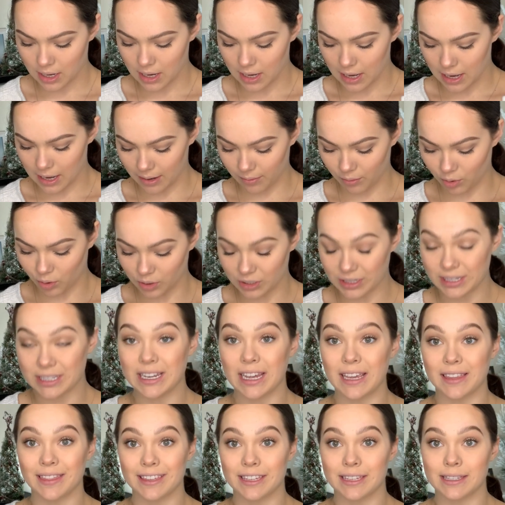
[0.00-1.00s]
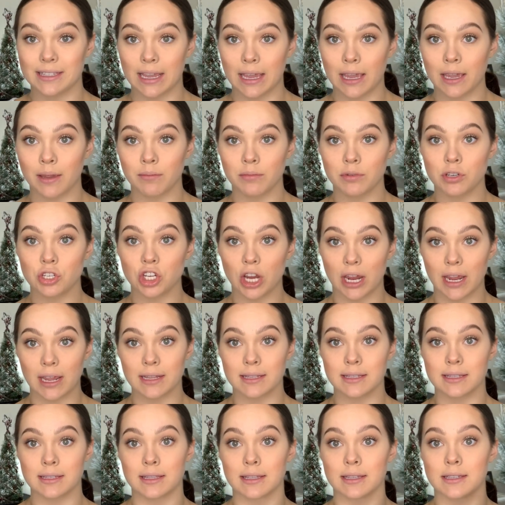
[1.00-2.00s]
And I'm going to take the same
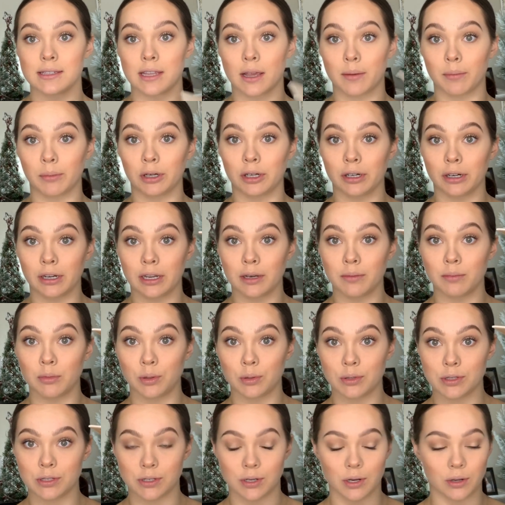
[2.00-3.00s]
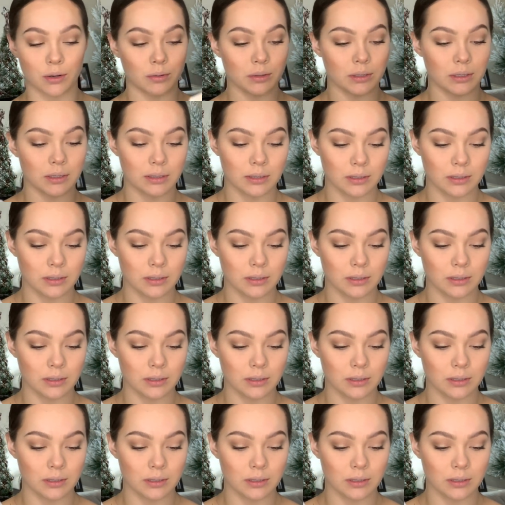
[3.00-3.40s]
shades, the Summer and Moonstone,